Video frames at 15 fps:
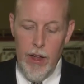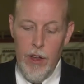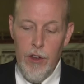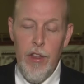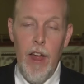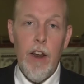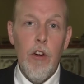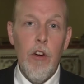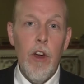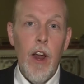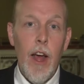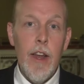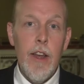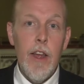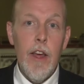Is that a good
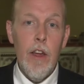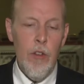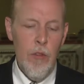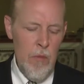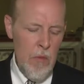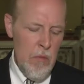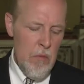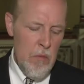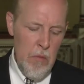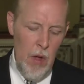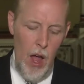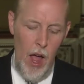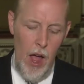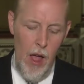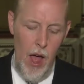idea?
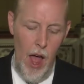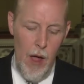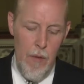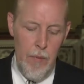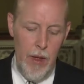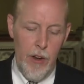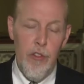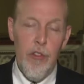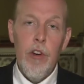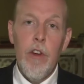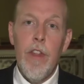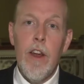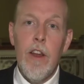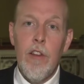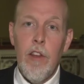I'm not
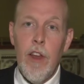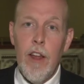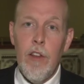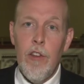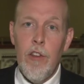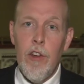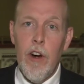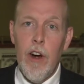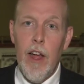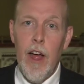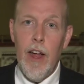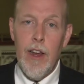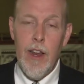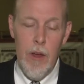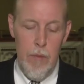sure that it's a necessary
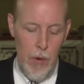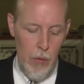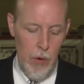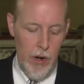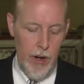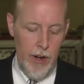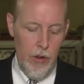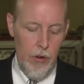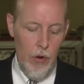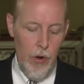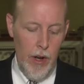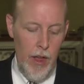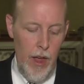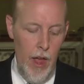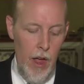idea, but we're going to do
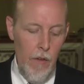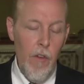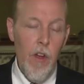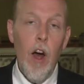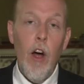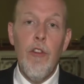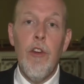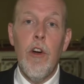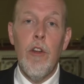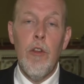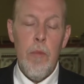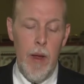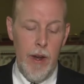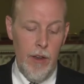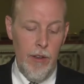it. We also are
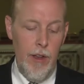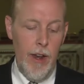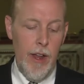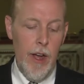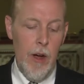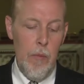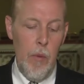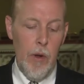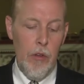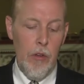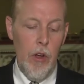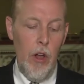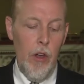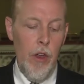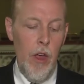setting up what's
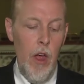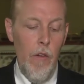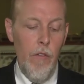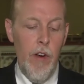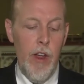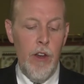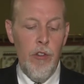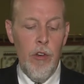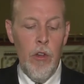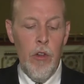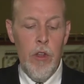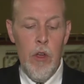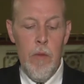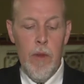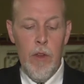called Regional
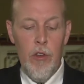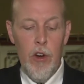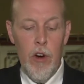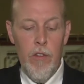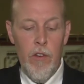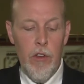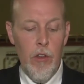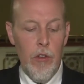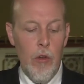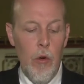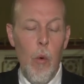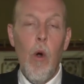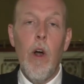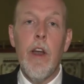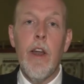Human Services
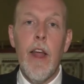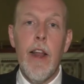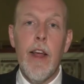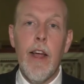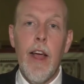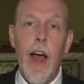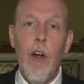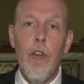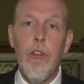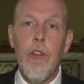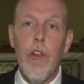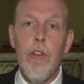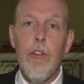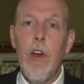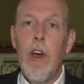Coordinating
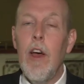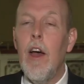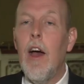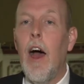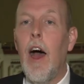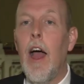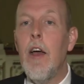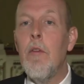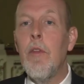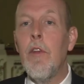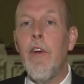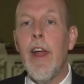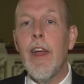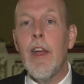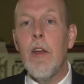Councils. I am
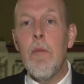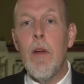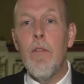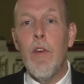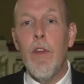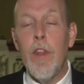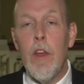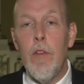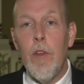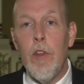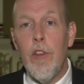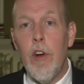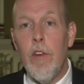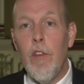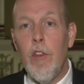the ranking member of the Human
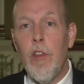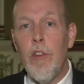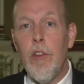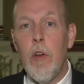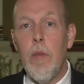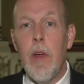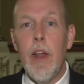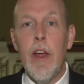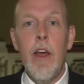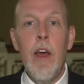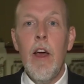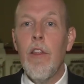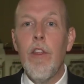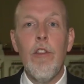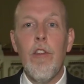Services Committee.
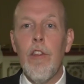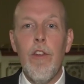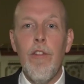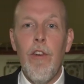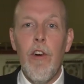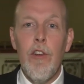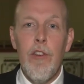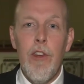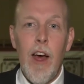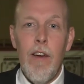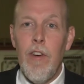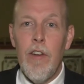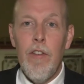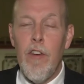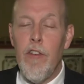This is the first
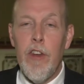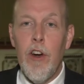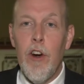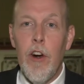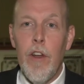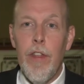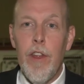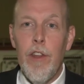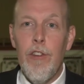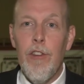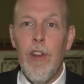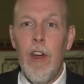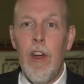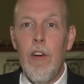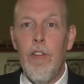time I've even heard
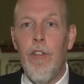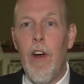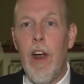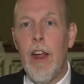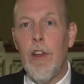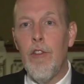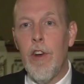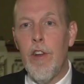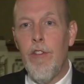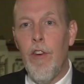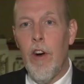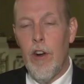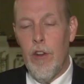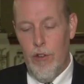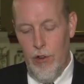this phrase
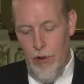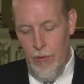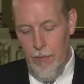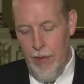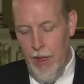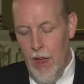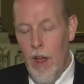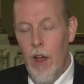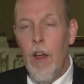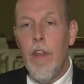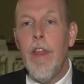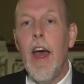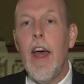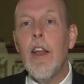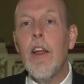referred to.
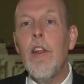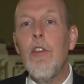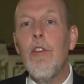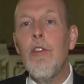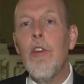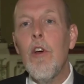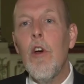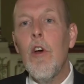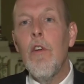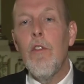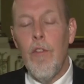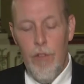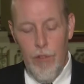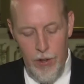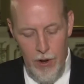That is
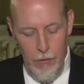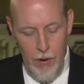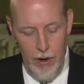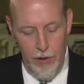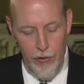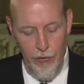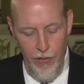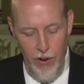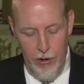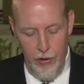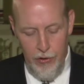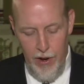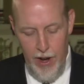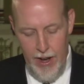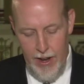what is
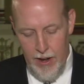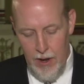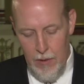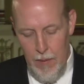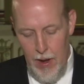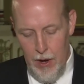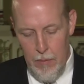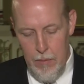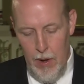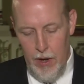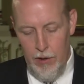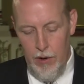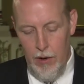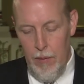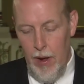frustrating about a
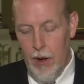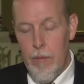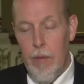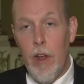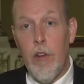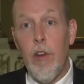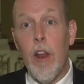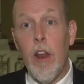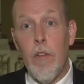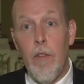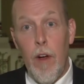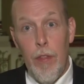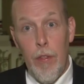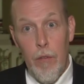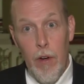budget and
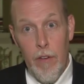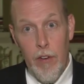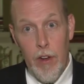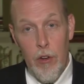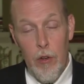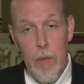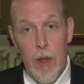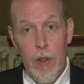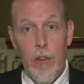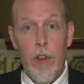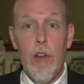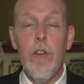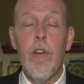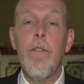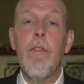about the way we do
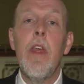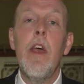business.